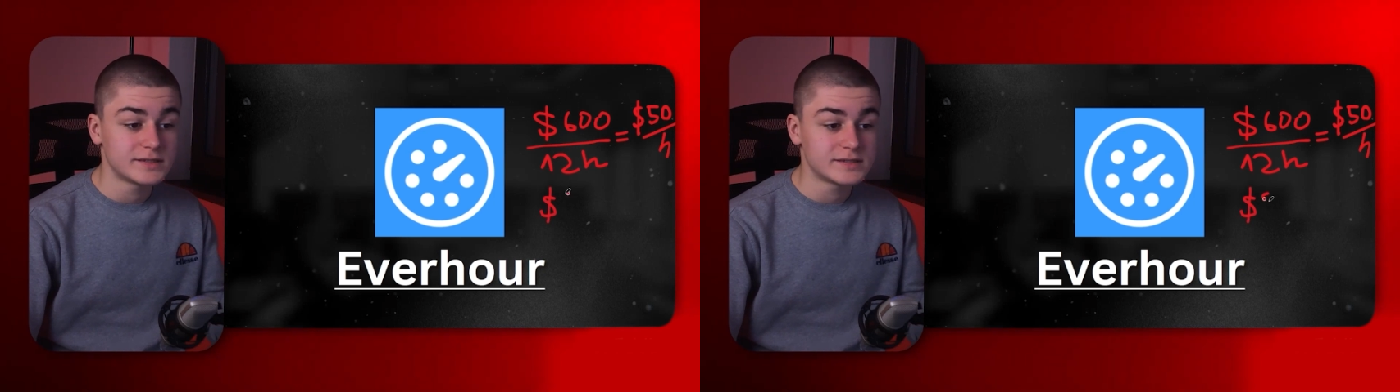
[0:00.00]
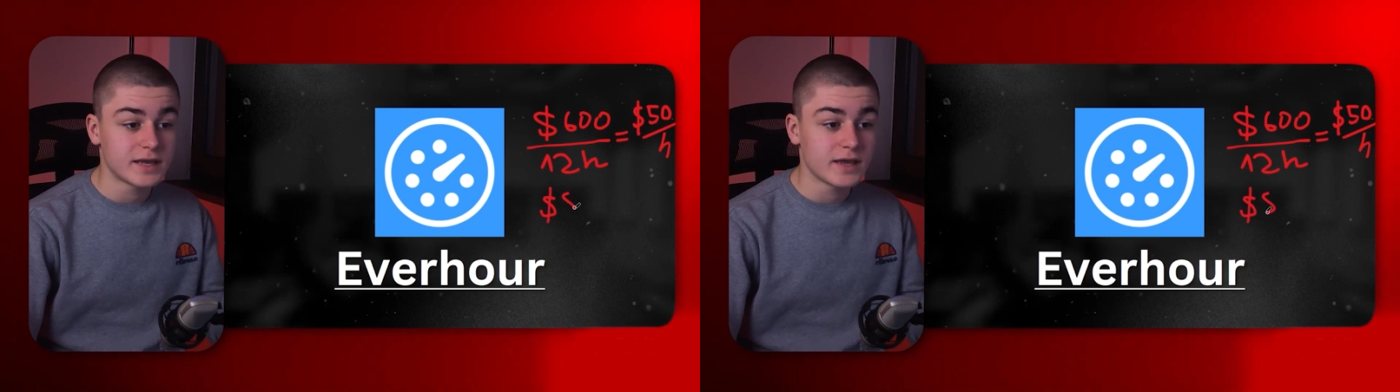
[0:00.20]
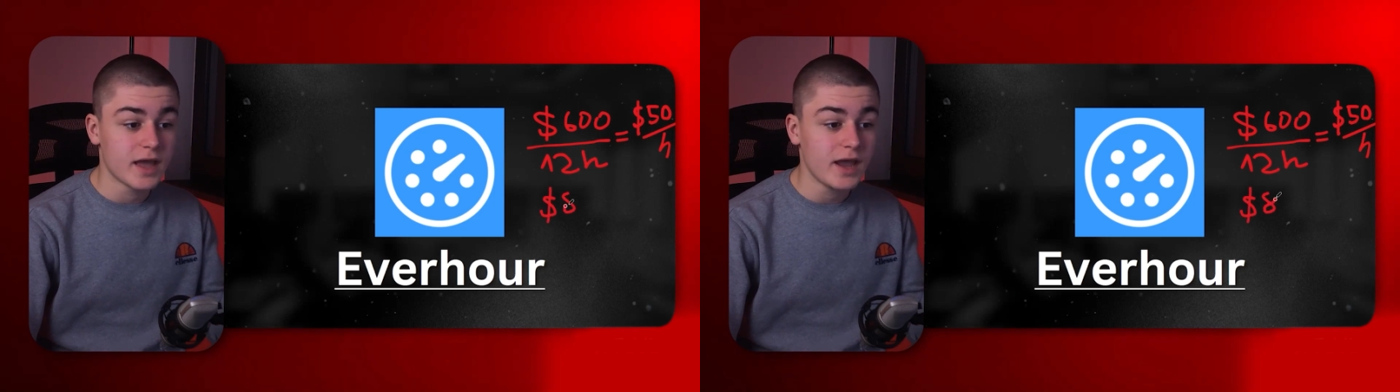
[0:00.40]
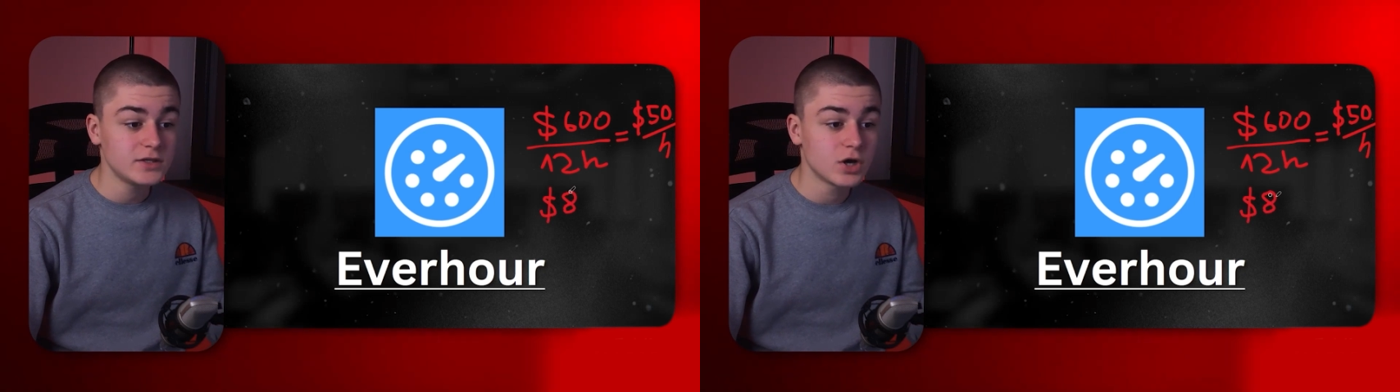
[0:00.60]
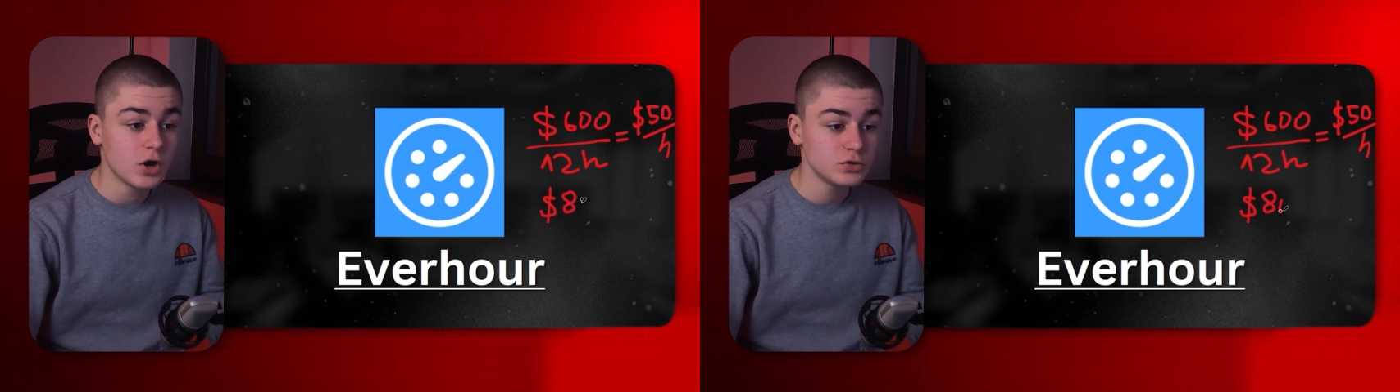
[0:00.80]
let's
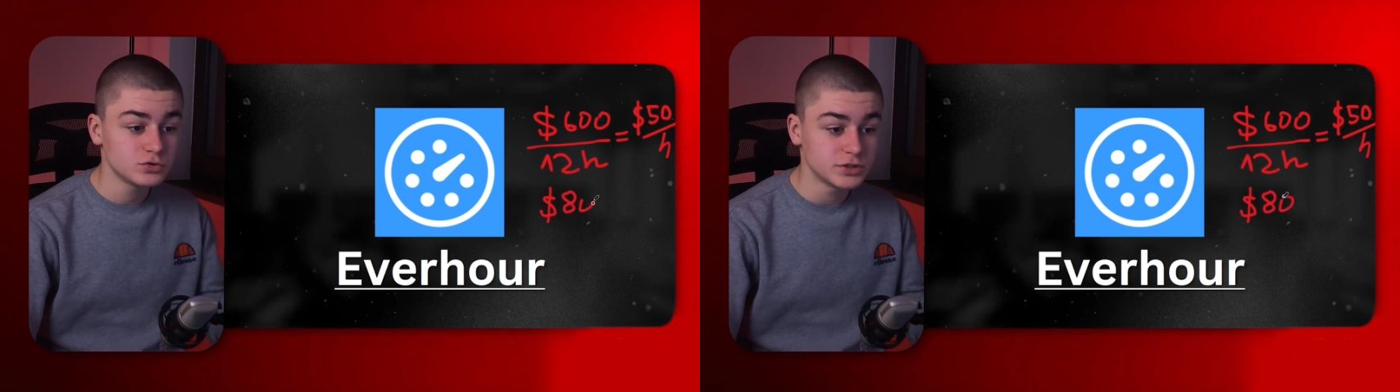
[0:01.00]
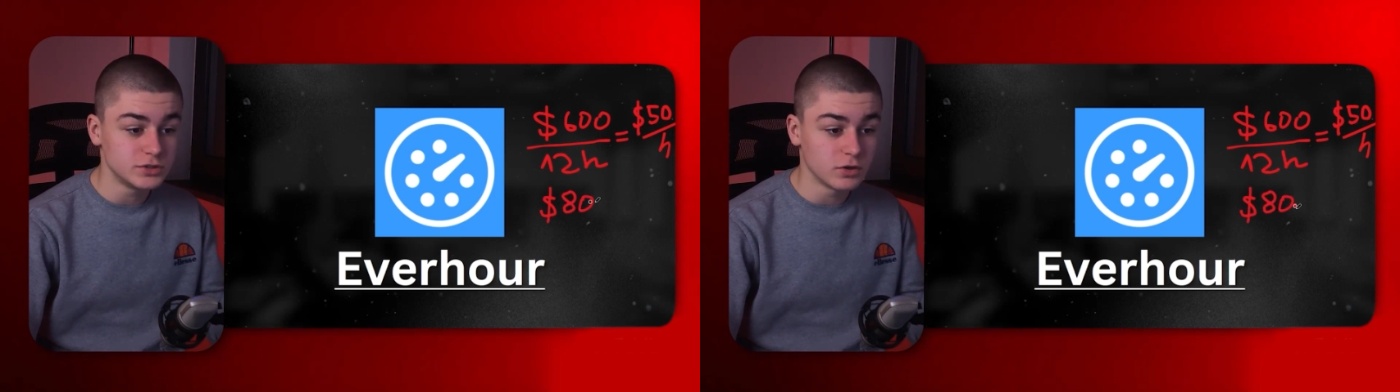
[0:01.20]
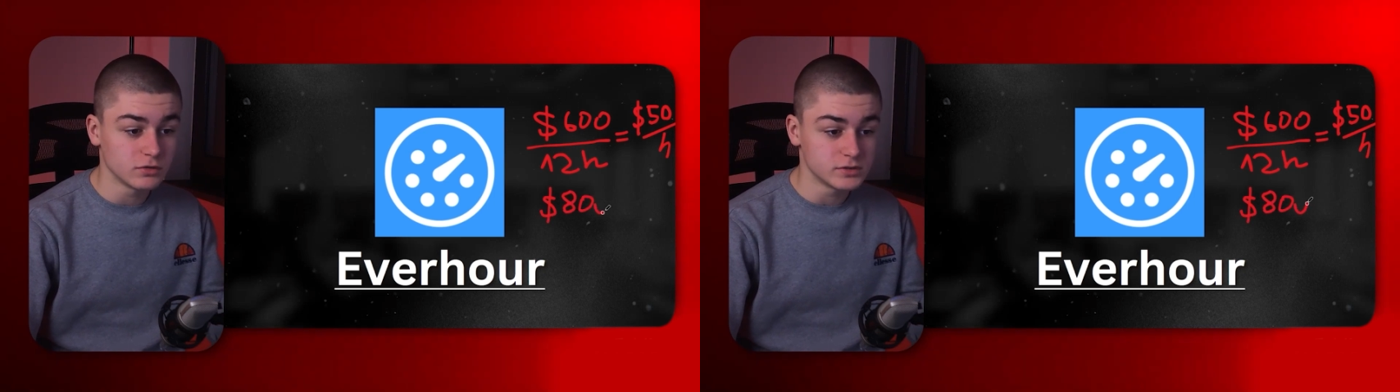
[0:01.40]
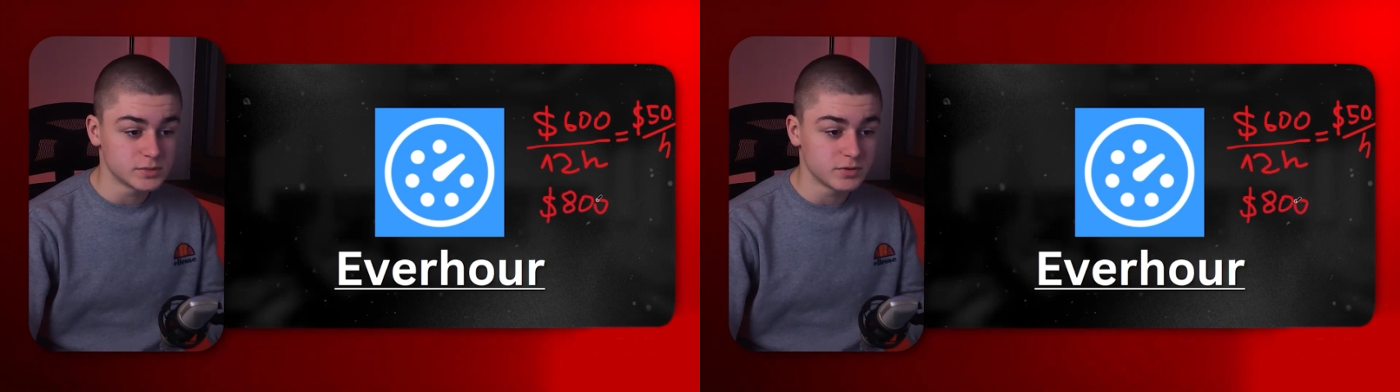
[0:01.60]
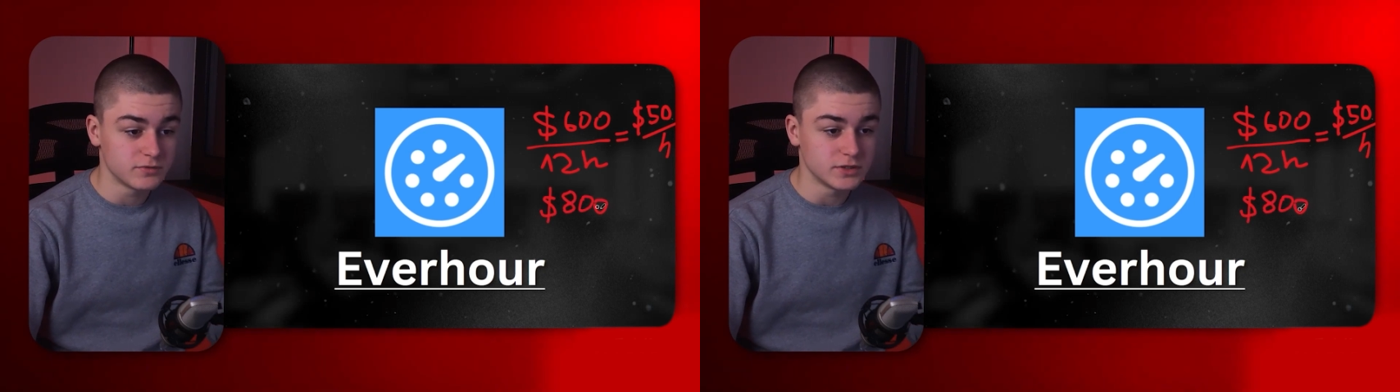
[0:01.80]
say,
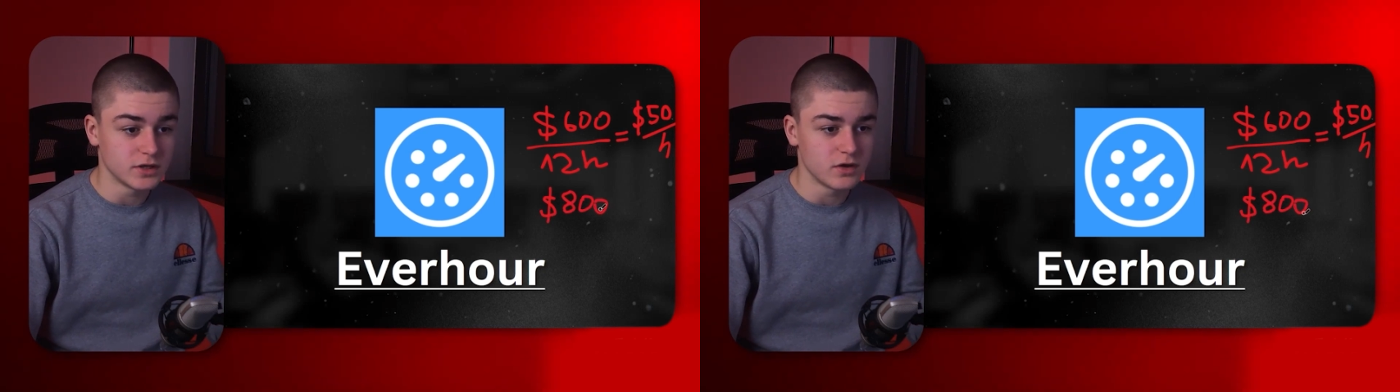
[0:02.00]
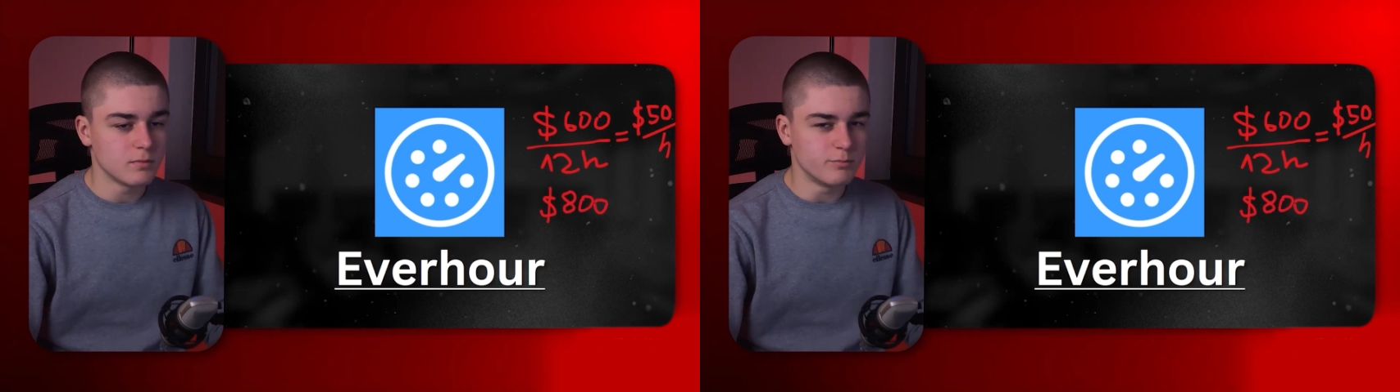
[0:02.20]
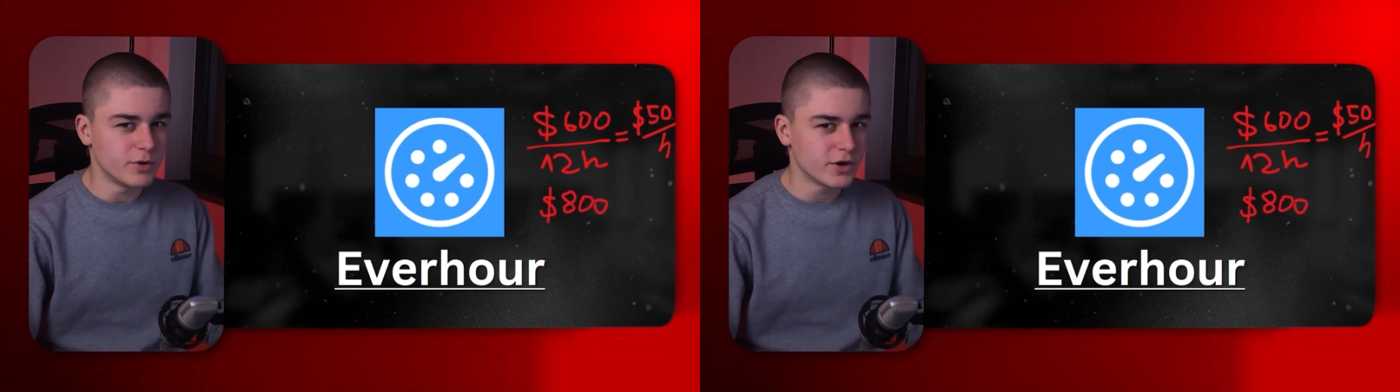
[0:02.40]
$800 per video,